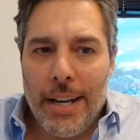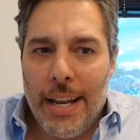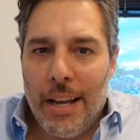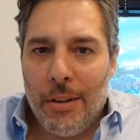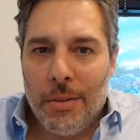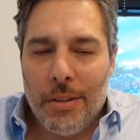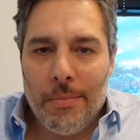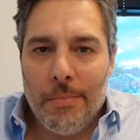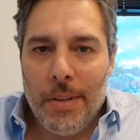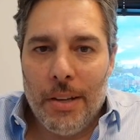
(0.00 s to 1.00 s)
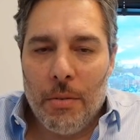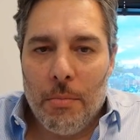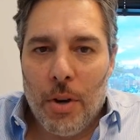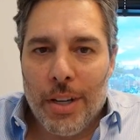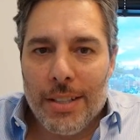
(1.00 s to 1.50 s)
now, they're the
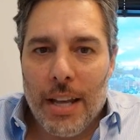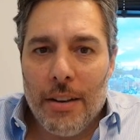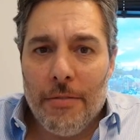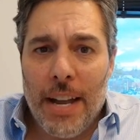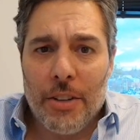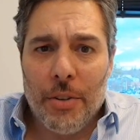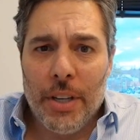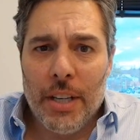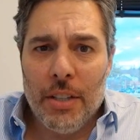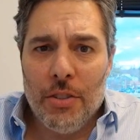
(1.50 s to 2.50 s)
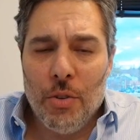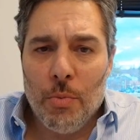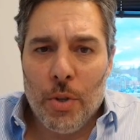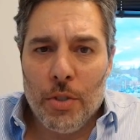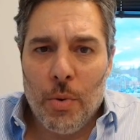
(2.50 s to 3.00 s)
market's kind of factoring in 2
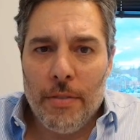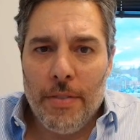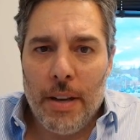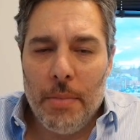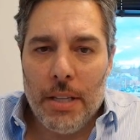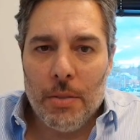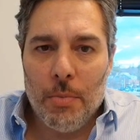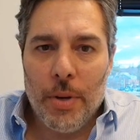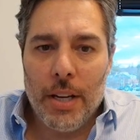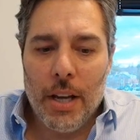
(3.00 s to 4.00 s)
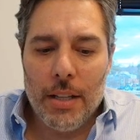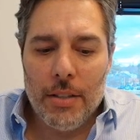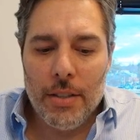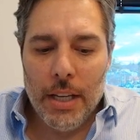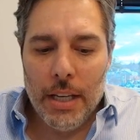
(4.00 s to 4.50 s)
more 25 basis point
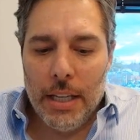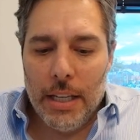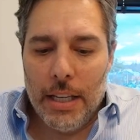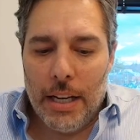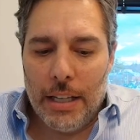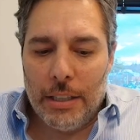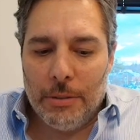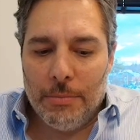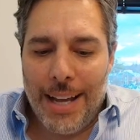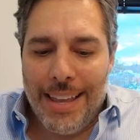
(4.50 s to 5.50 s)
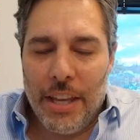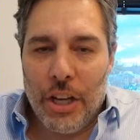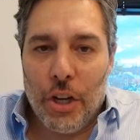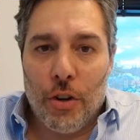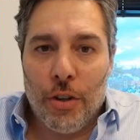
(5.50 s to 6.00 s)
cuts. I
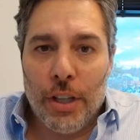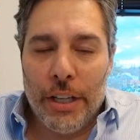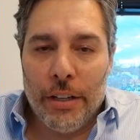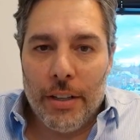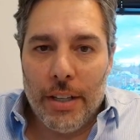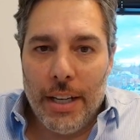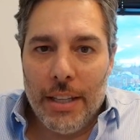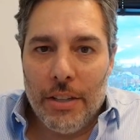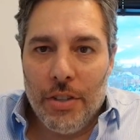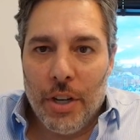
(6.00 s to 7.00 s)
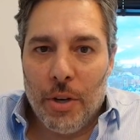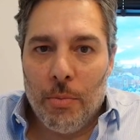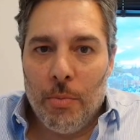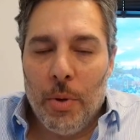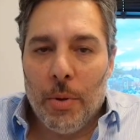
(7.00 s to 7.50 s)
think earlier in this year,
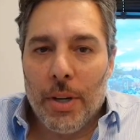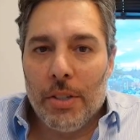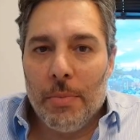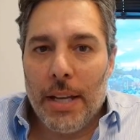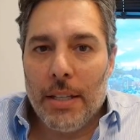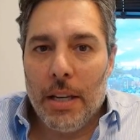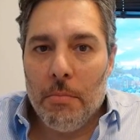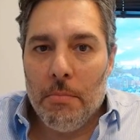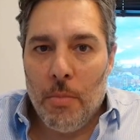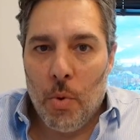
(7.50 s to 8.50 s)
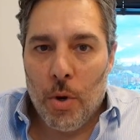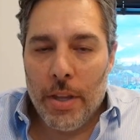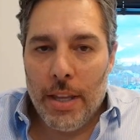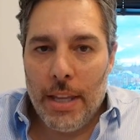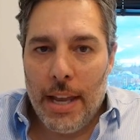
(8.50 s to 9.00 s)
we were expecting more
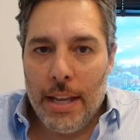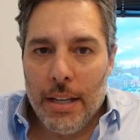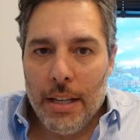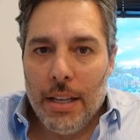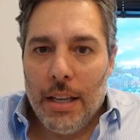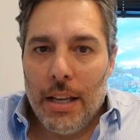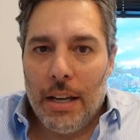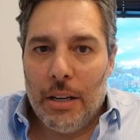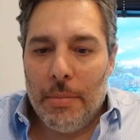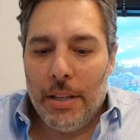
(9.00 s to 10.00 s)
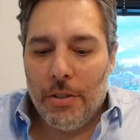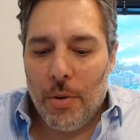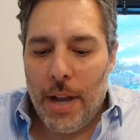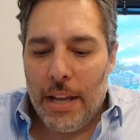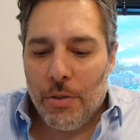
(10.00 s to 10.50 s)
than that. And
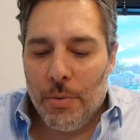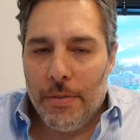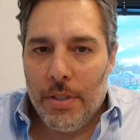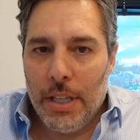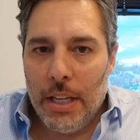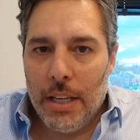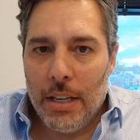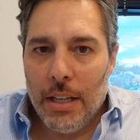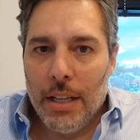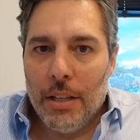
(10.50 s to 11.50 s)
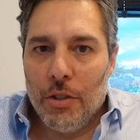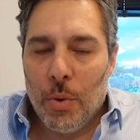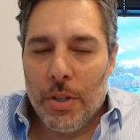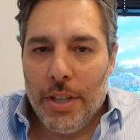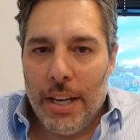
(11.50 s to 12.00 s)
so as we've seen
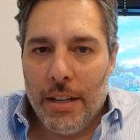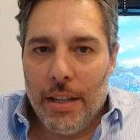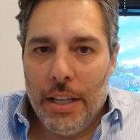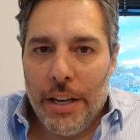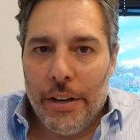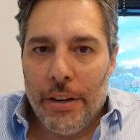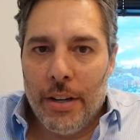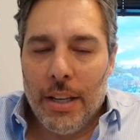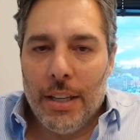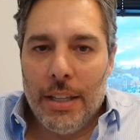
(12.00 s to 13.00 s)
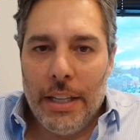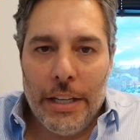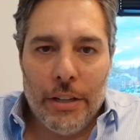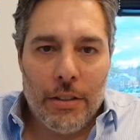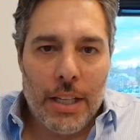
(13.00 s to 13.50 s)
towards the end of the year, the
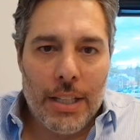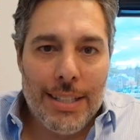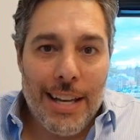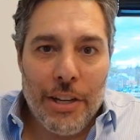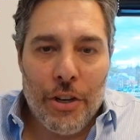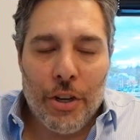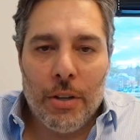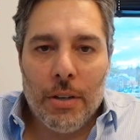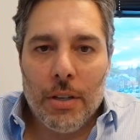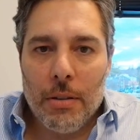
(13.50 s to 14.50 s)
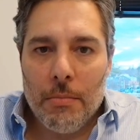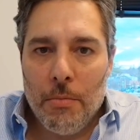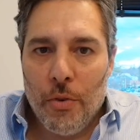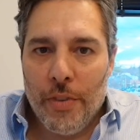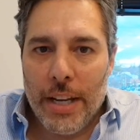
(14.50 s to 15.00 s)
yield on the 10-year
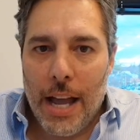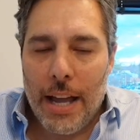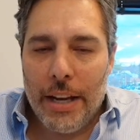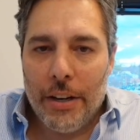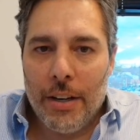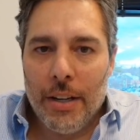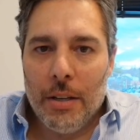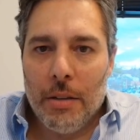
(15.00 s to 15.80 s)
moving higher,